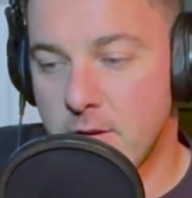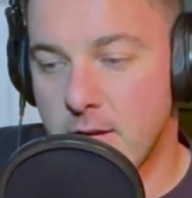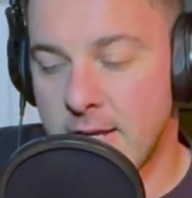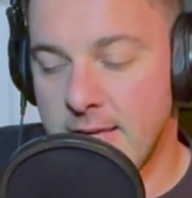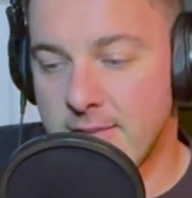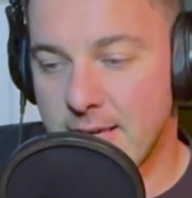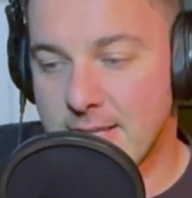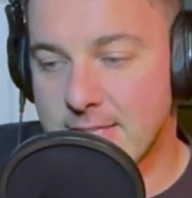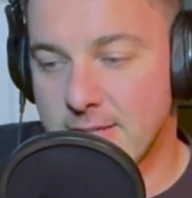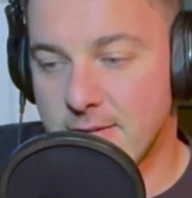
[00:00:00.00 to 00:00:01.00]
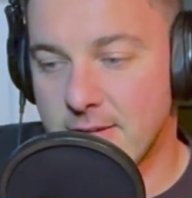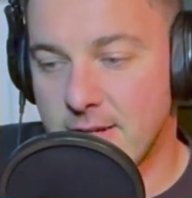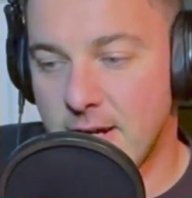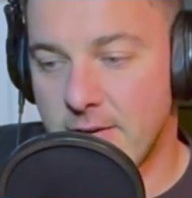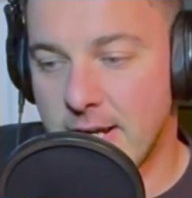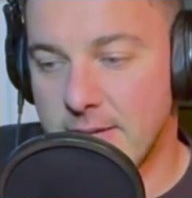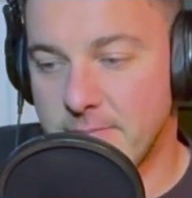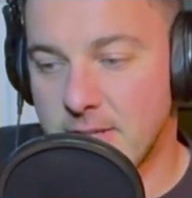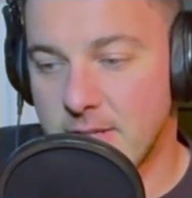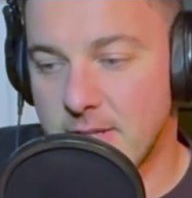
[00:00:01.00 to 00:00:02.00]
And he thinks, all right,
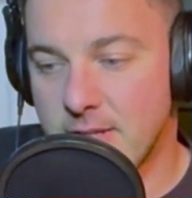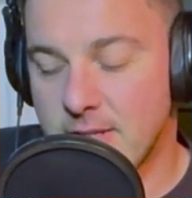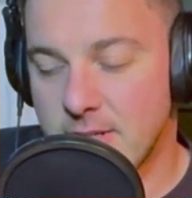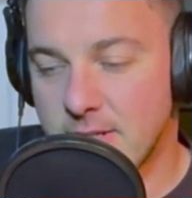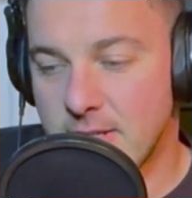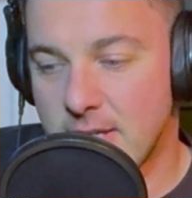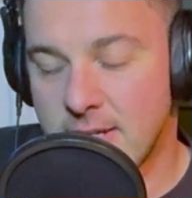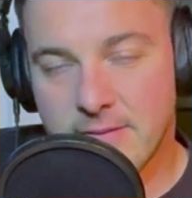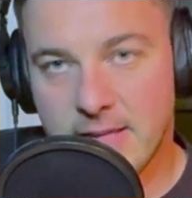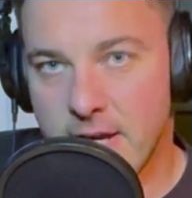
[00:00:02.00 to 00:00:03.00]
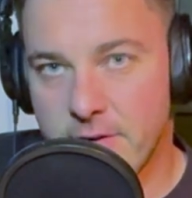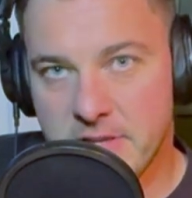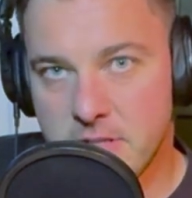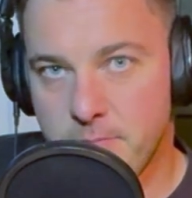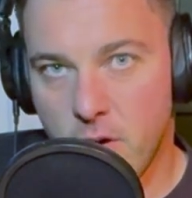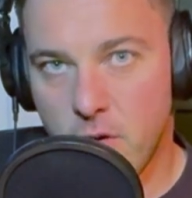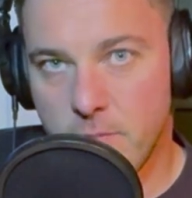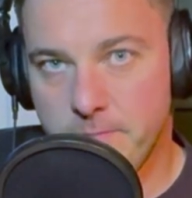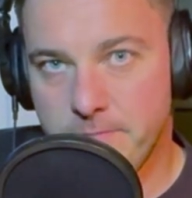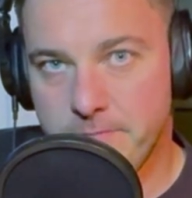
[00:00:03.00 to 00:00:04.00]
I'm going to have to get rid of this ball.
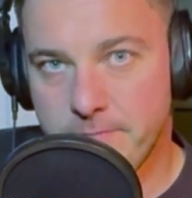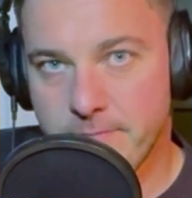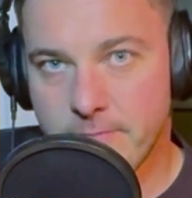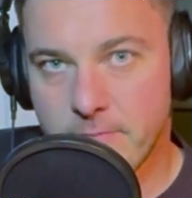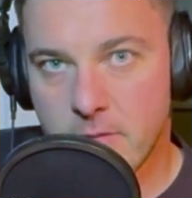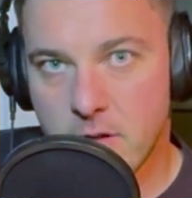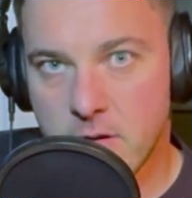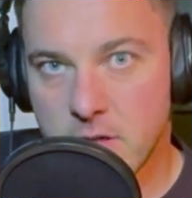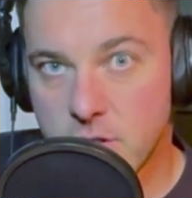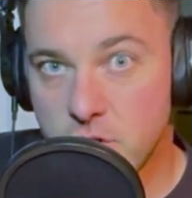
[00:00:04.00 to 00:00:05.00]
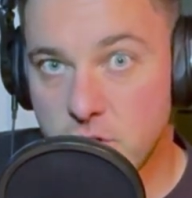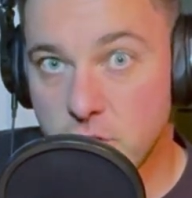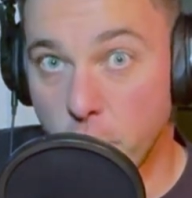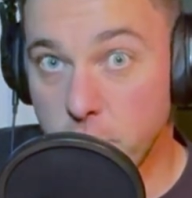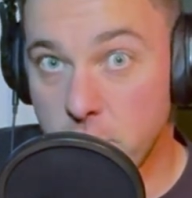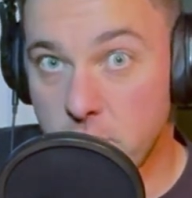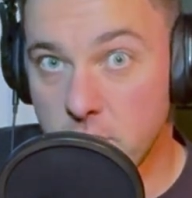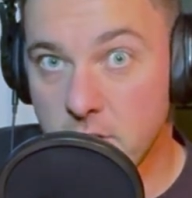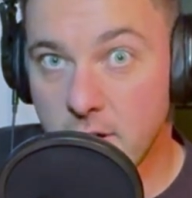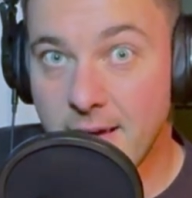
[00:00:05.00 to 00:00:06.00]

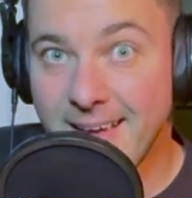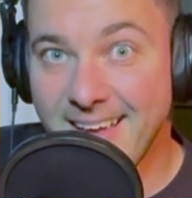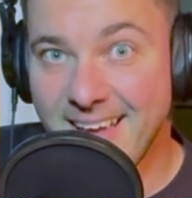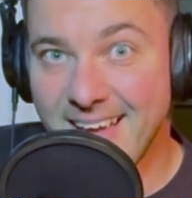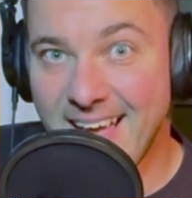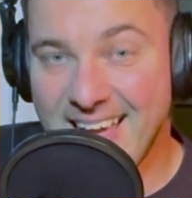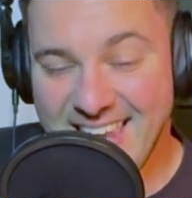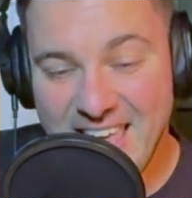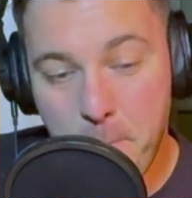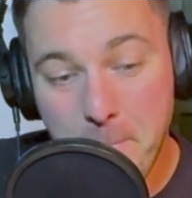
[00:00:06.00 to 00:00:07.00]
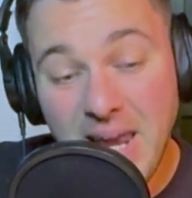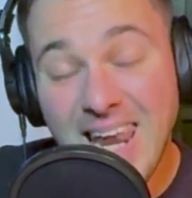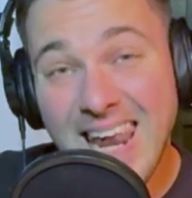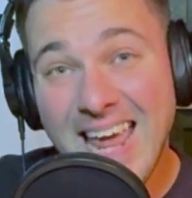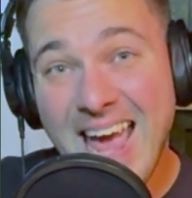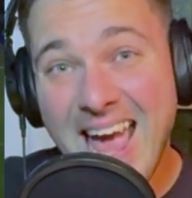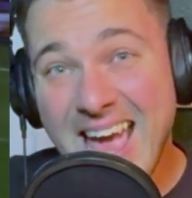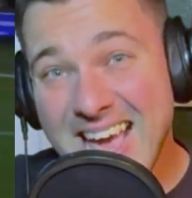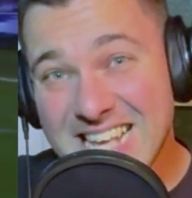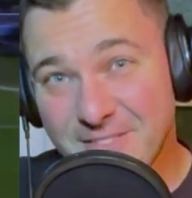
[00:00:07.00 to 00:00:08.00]
Psych! And he
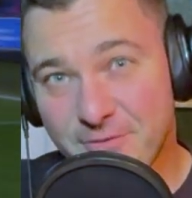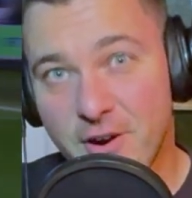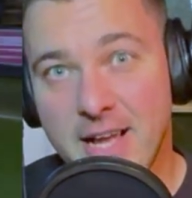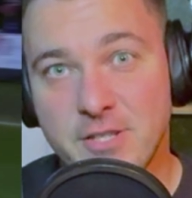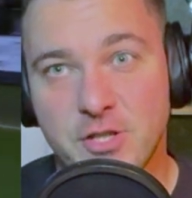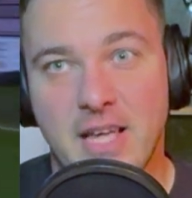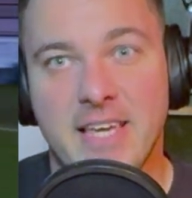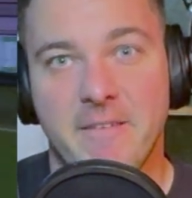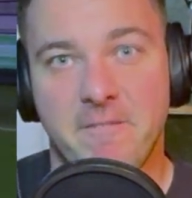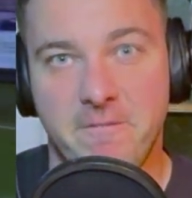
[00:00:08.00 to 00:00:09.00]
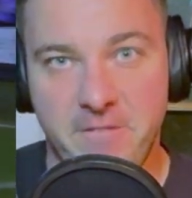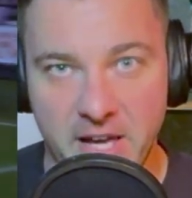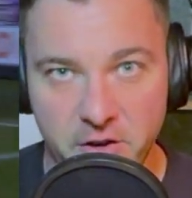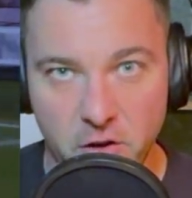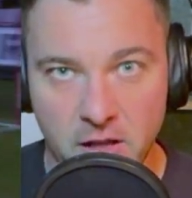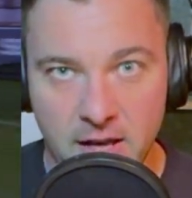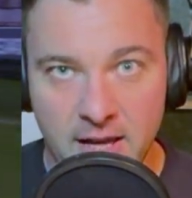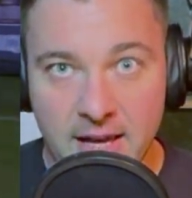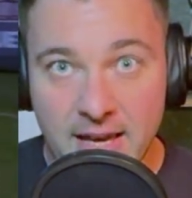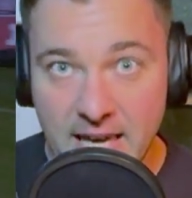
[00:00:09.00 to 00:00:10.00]
plays French like a fiddle.
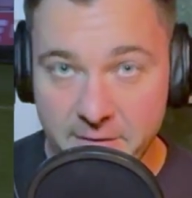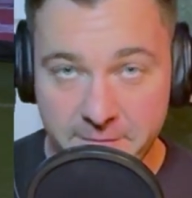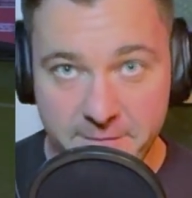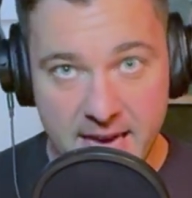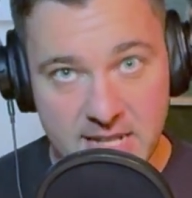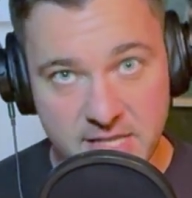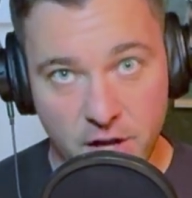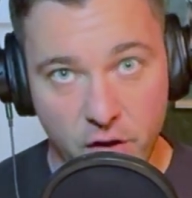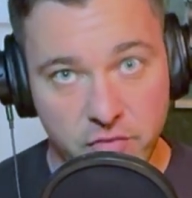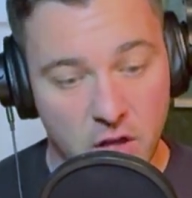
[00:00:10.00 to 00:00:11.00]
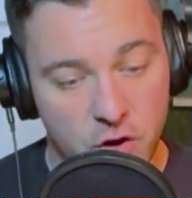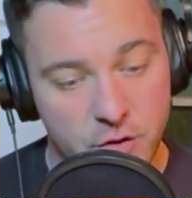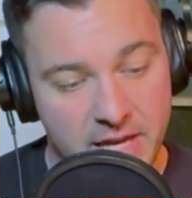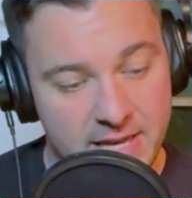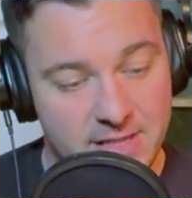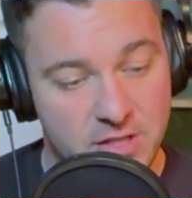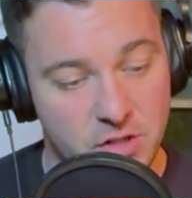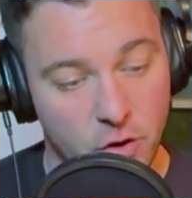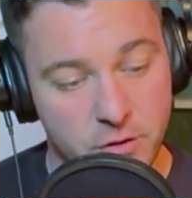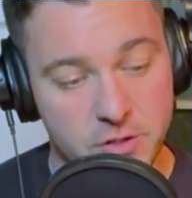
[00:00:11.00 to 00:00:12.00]
He fakes the offload. He
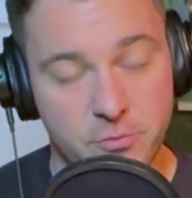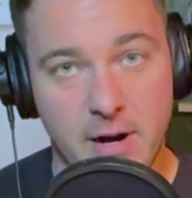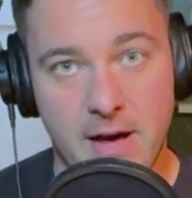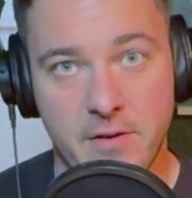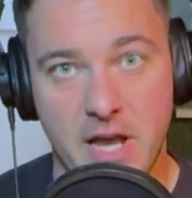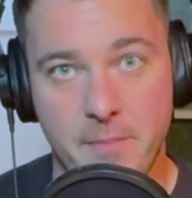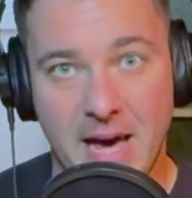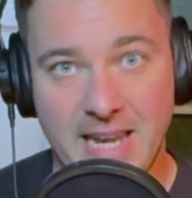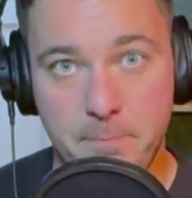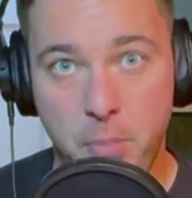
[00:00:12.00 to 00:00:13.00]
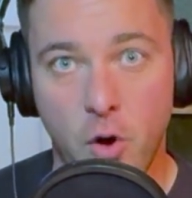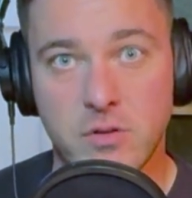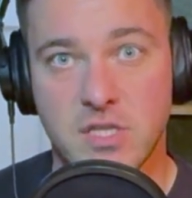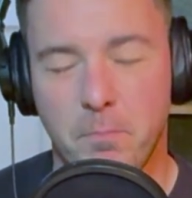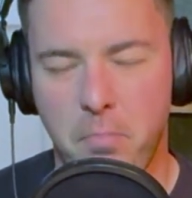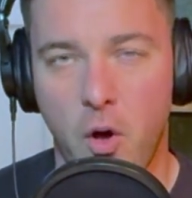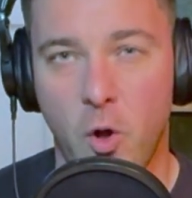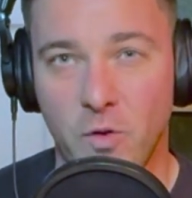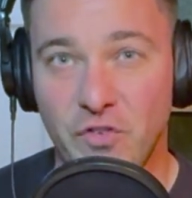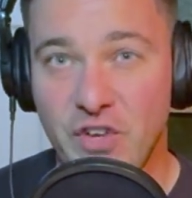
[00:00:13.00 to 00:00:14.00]
ducks around him and he puts the
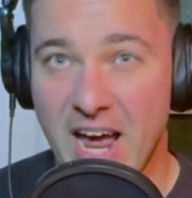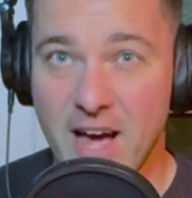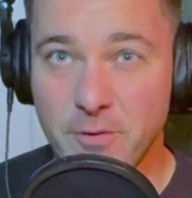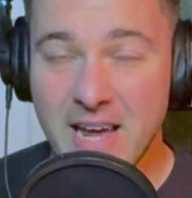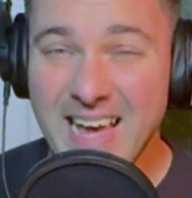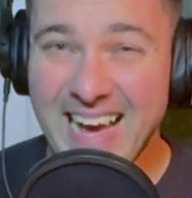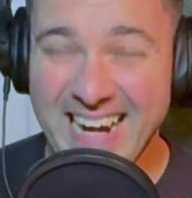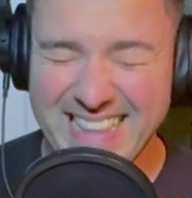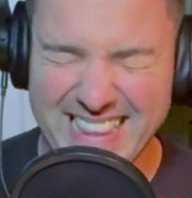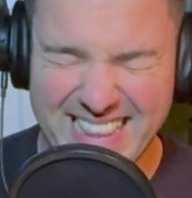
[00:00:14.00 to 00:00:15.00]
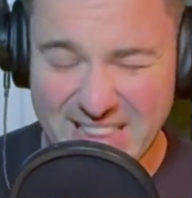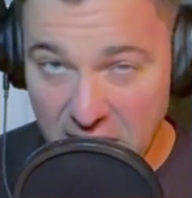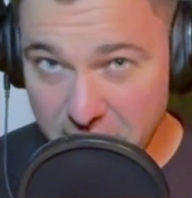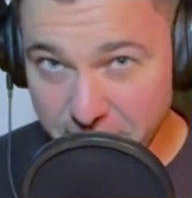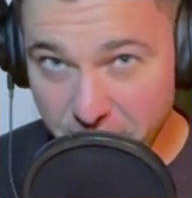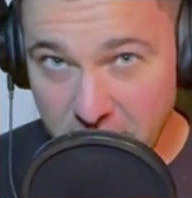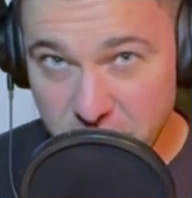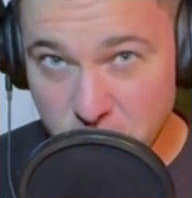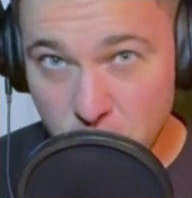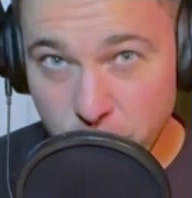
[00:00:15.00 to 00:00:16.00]
ball down. I think
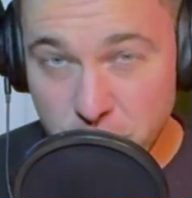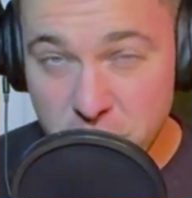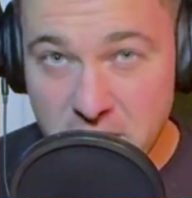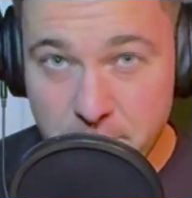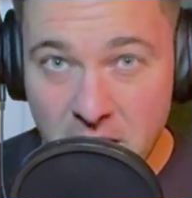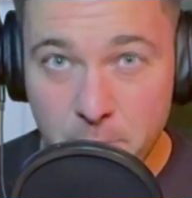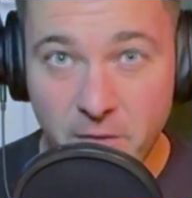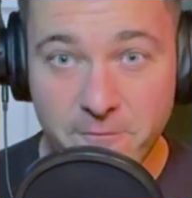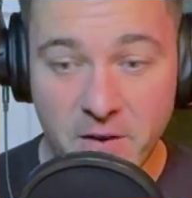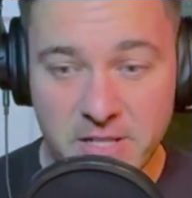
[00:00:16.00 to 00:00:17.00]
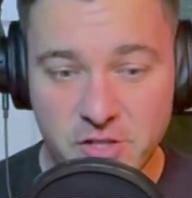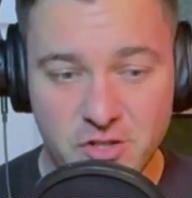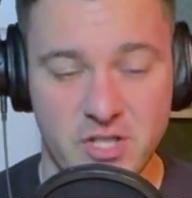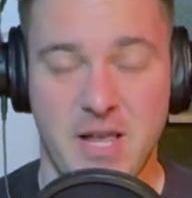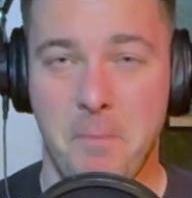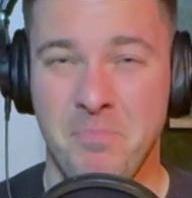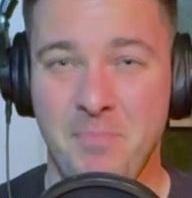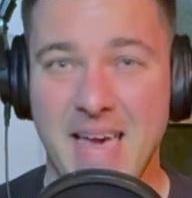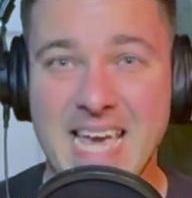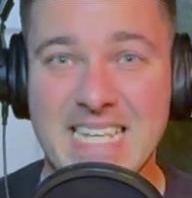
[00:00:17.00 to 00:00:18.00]
French touches him, but French is just
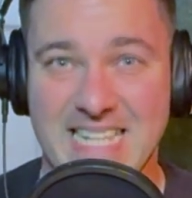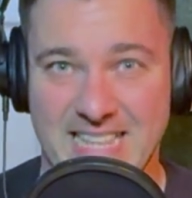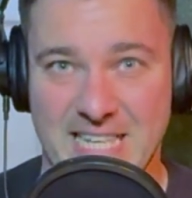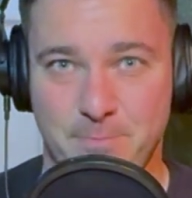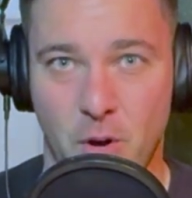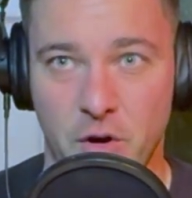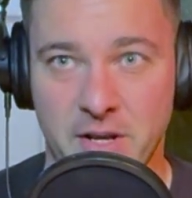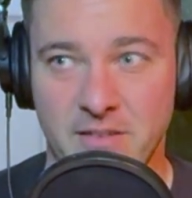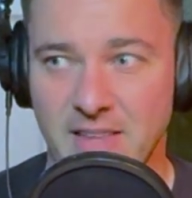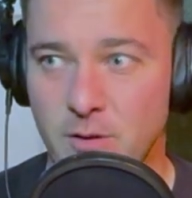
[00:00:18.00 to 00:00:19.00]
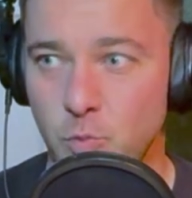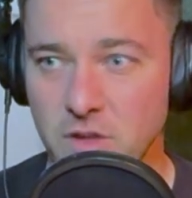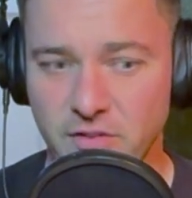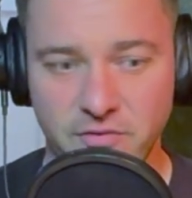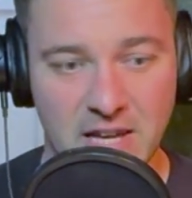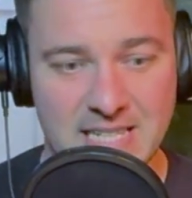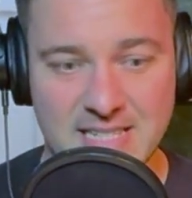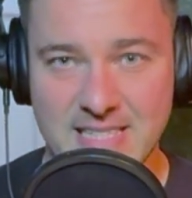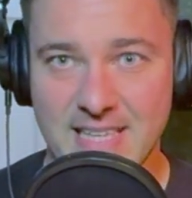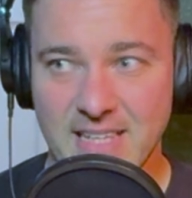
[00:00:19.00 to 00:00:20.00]
amazed at this point of like, what the fuck
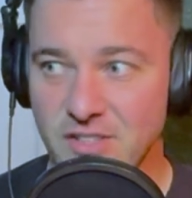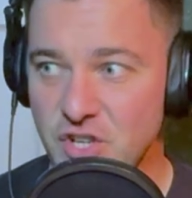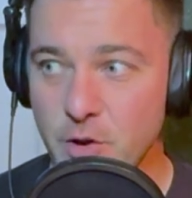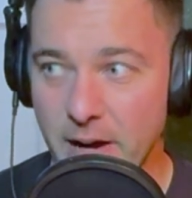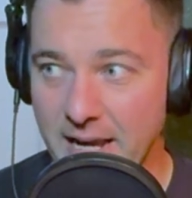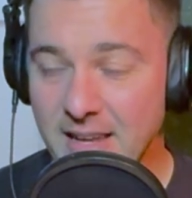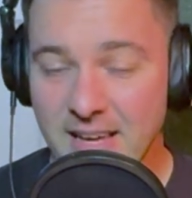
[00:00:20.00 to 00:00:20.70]
is this kid doing?